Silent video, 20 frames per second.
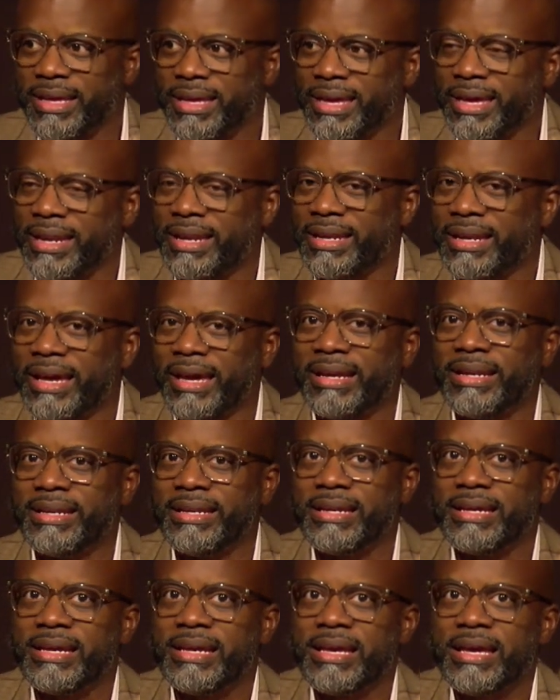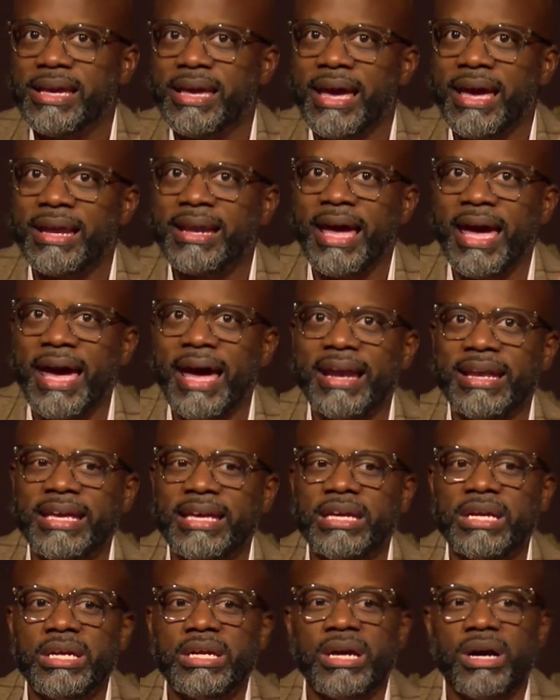And, and, and had
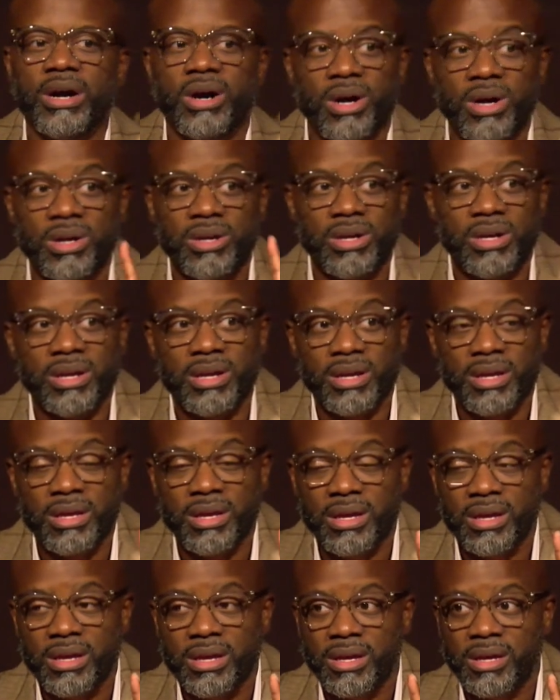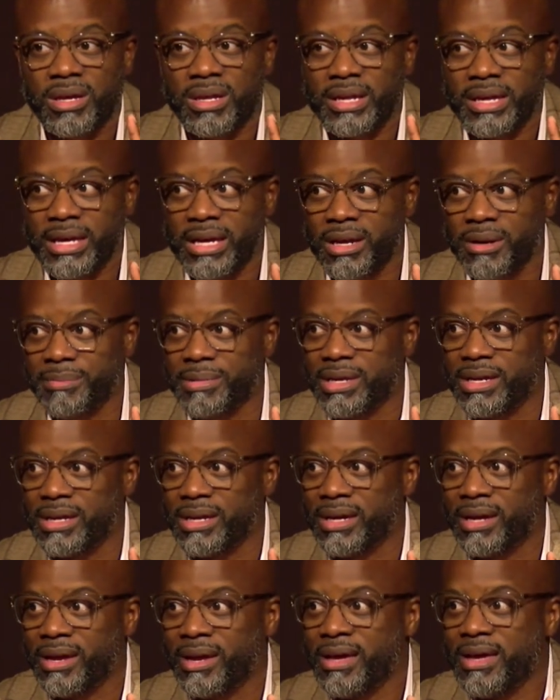he, hear me,
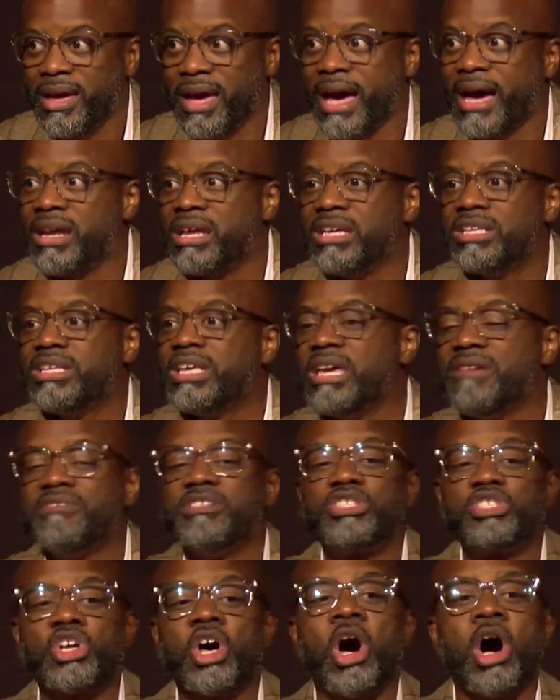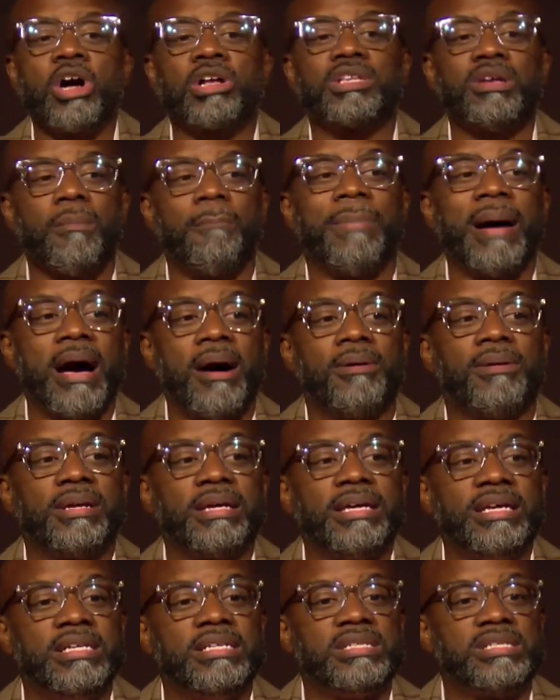had he even talked about
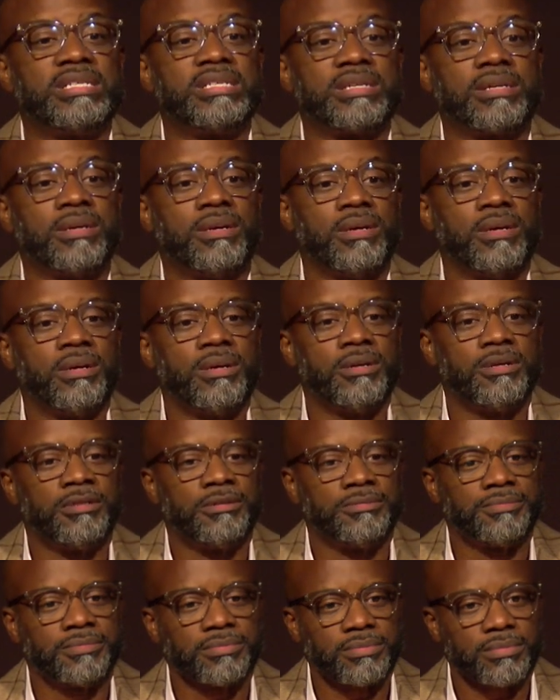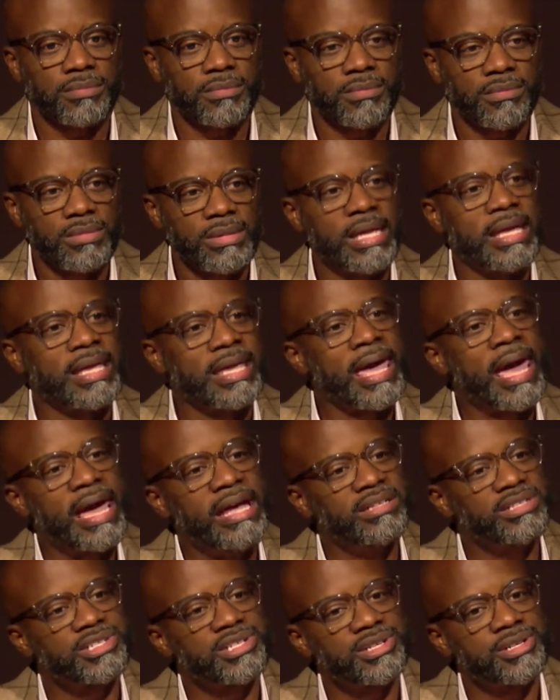his
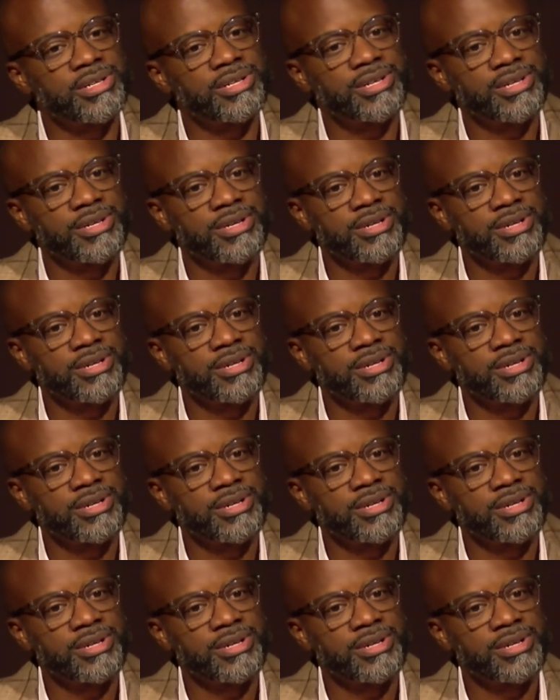cancer